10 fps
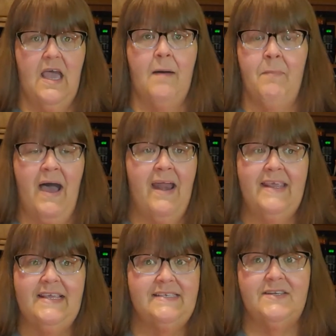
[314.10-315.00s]
A
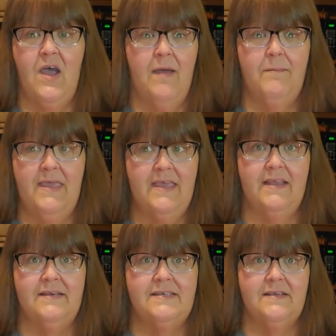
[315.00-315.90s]
body is not
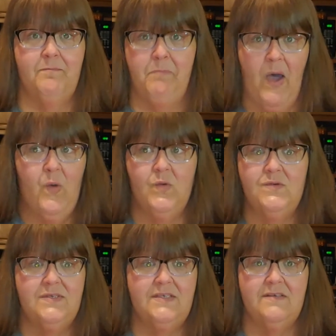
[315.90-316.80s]
meant,
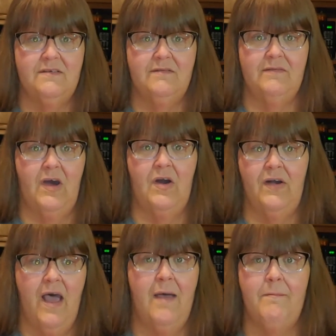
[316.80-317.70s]
bones are
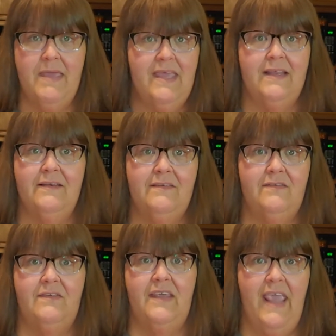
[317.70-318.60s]
not meant
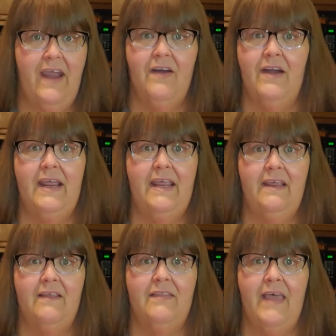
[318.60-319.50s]
to
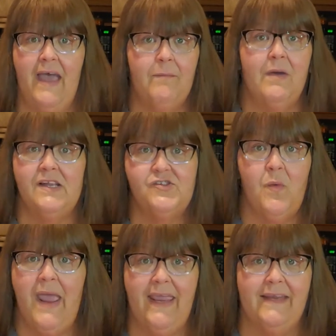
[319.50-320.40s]
carry that much
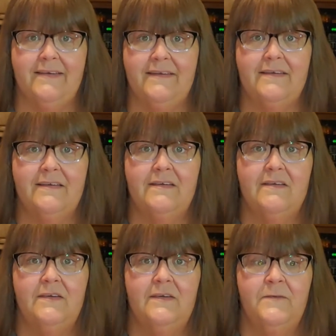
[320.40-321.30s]
weight.
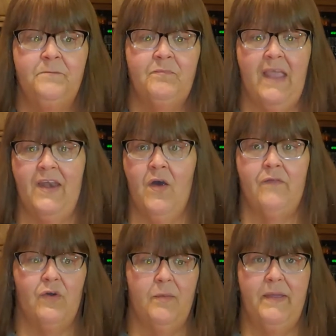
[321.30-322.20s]
And
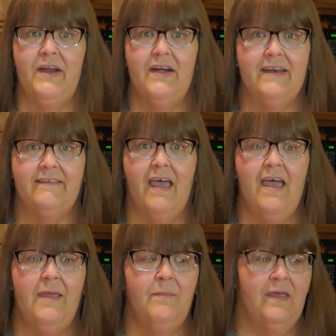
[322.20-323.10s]
over a period of
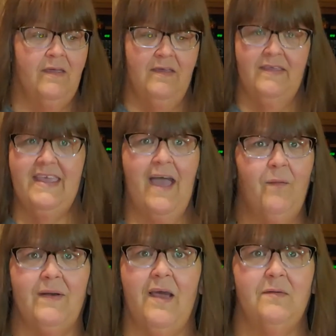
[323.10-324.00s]
time,
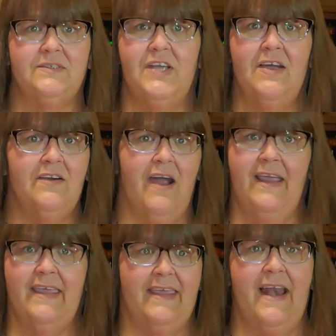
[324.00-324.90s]
yeah, when I was younger, I
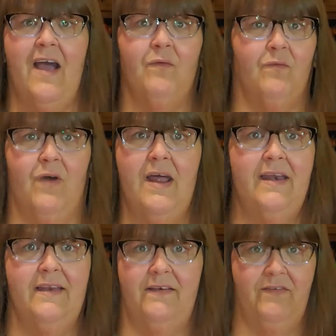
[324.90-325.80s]
could get out and run
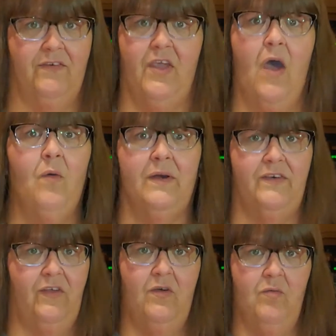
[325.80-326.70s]
and go
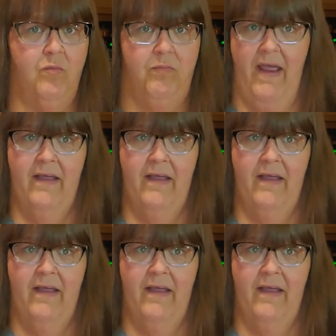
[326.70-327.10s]
and do